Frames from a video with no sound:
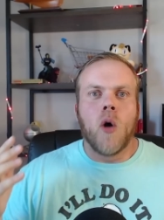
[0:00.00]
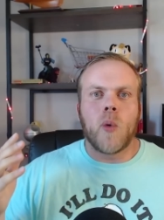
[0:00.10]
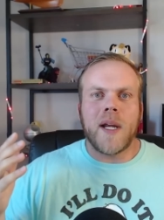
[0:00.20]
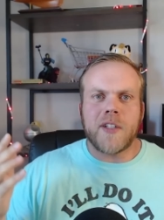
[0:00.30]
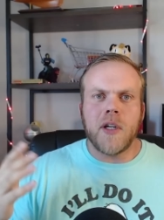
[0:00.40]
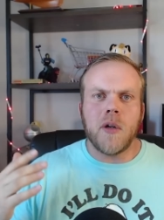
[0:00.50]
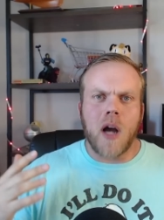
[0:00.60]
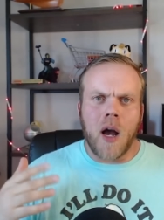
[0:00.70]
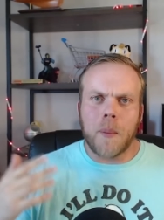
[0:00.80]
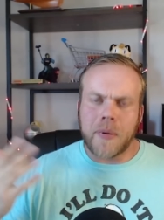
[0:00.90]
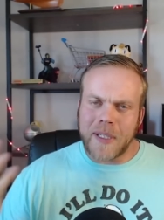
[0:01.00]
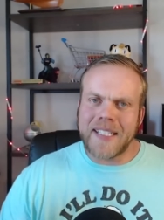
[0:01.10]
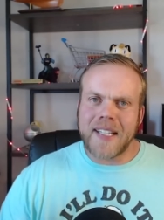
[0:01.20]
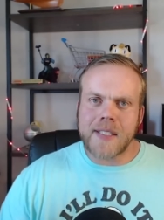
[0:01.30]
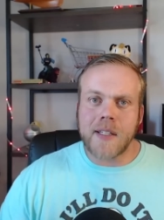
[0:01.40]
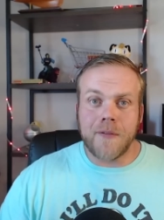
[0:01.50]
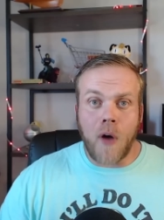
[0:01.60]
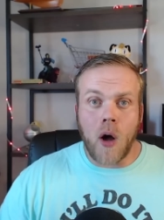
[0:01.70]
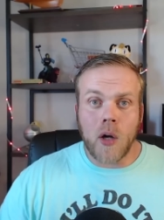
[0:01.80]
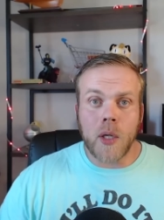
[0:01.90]
we do a pretty decent
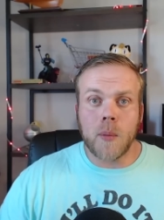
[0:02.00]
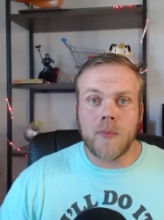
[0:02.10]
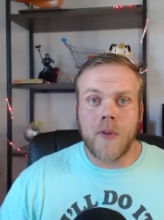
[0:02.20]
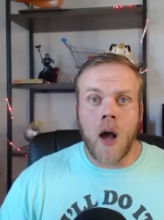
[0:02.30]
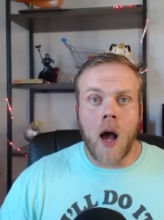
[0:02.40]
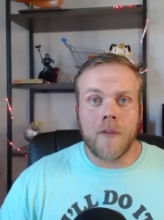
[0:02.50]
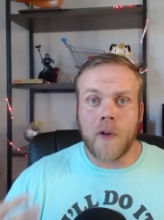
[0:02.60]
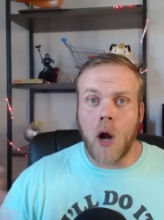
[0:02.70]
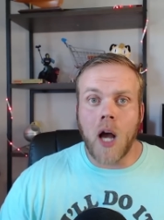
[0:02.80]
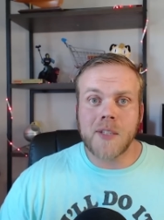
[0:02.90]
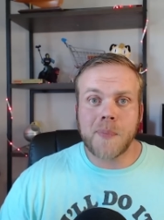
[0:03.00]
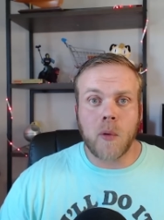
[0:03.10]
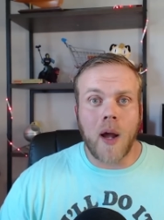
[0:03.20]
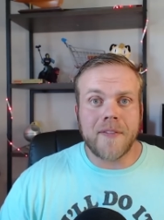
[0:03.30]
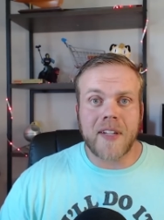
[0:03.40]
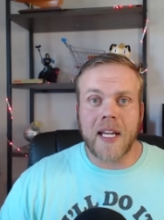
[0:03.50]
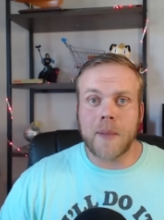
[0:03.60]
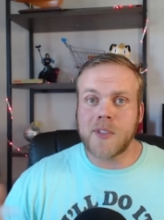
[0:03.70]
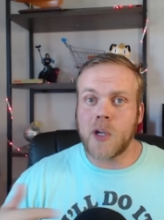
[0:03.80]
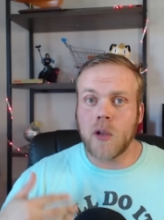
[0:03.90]
volume for our husband-wife
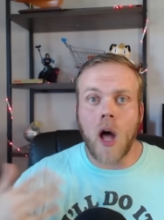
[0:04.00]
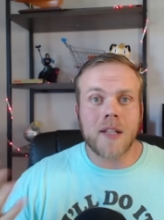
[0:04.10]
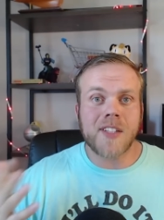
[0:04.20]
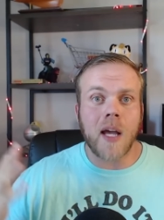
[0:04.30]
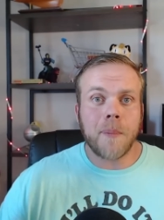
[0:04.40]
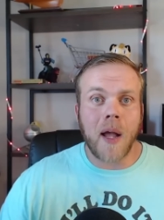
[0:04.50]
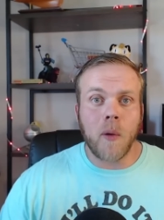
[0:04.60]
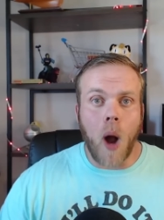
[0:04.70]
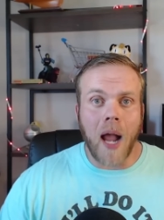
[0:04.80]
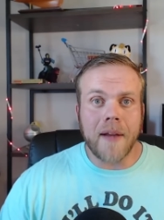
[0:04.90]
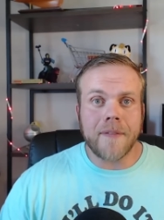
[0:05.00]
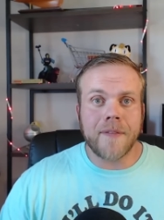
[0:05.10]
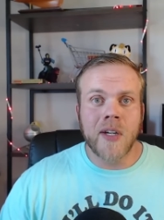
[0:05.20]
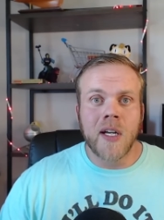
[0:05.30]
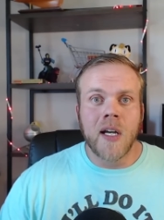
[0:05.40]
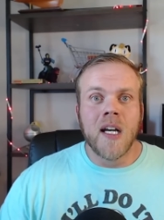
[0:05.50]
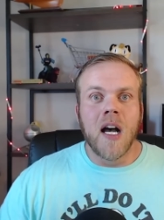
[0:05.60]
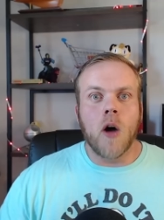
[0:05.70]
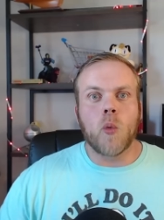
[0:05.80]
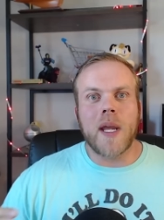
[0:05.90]
team. So alongside my wife,
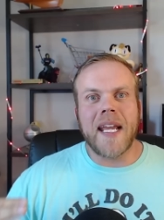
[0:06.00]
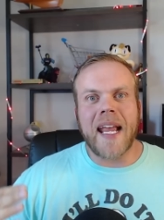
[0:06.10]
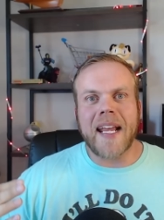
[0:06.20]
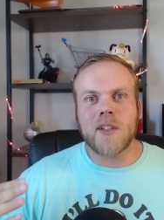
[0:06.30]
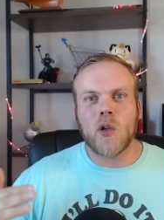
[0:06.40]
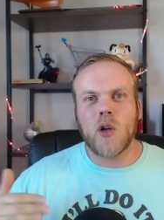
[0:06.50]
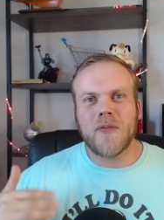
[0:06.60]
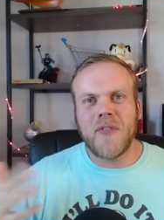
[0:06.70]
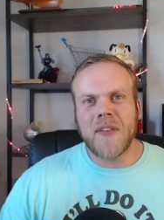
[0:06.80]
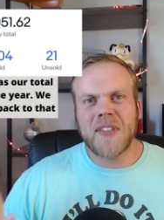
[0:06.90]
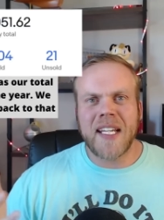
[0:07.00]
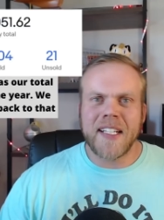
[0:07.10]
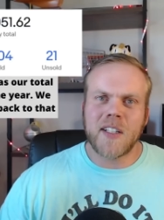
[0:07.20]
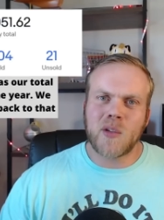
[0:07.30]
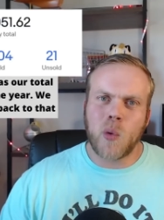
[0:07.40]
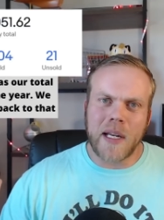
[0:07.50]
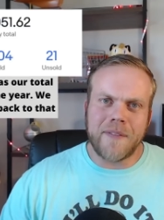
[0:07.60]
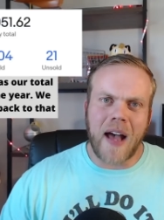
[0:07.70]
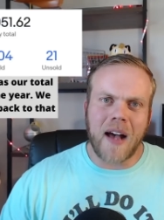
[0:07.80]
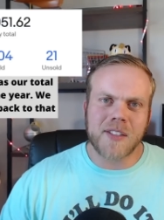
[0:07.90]
we handle $15,000 to
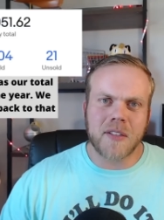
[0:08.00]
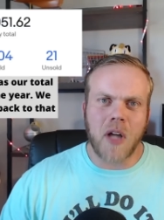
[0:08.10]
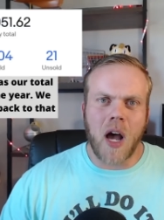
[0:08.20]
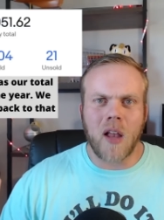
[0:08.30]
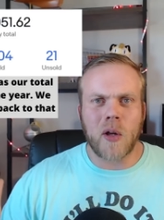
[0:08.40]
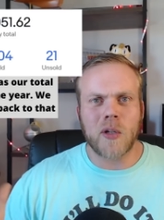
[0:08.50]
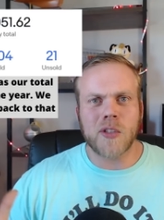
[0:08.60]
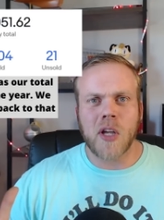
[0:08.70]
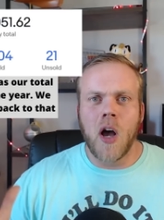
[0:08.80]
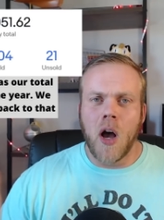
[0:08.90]
$20,000